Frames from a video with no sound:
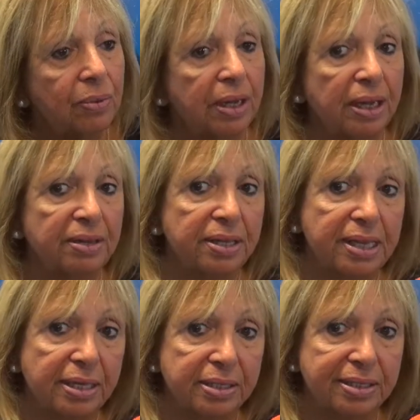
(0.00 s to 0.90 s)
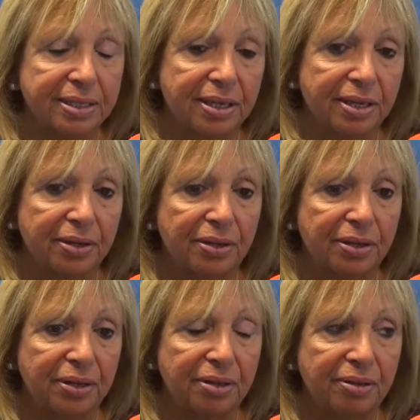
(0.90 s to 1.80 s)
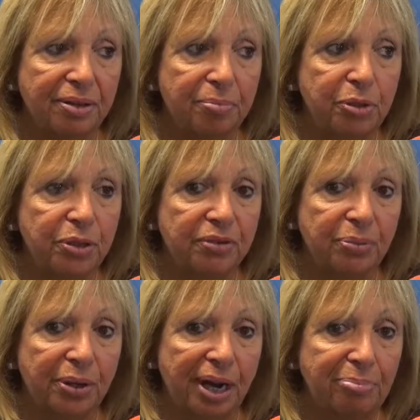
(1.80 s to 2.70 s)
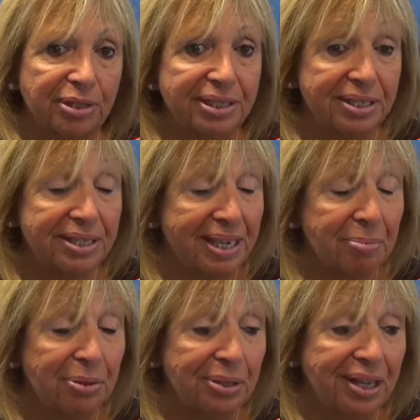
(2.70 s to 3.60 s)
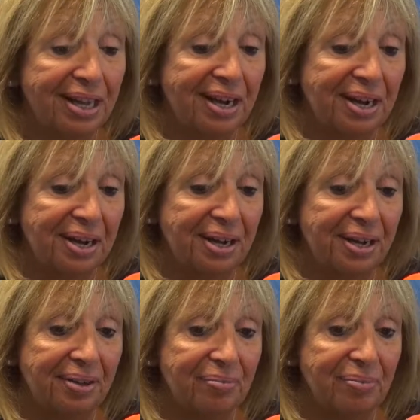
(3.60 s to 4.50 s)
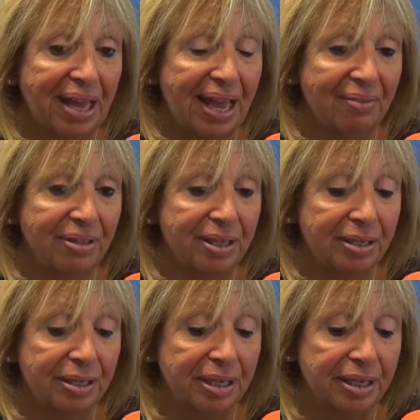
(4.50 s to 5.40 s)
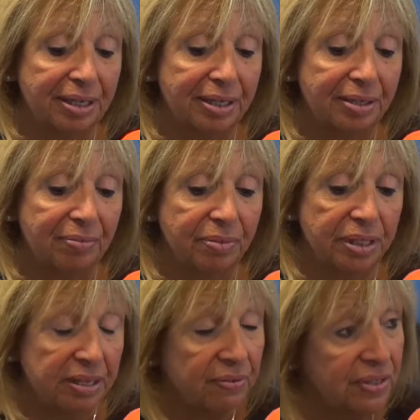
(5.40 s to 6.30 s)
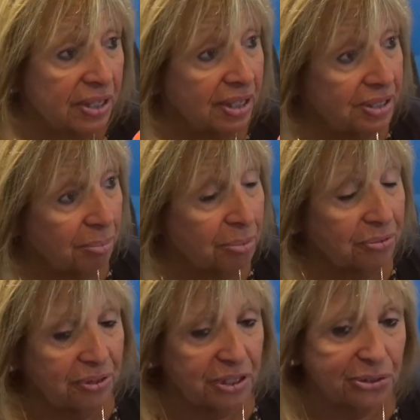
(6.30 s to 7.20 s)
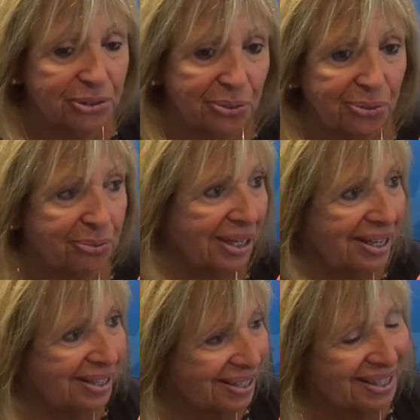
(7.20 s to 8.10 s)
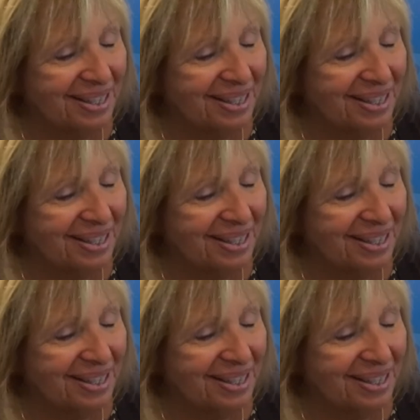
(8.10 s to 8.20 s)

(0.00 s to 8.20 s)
Well, I think that's the beauty of what I bring to the table. Having lived a number of years already,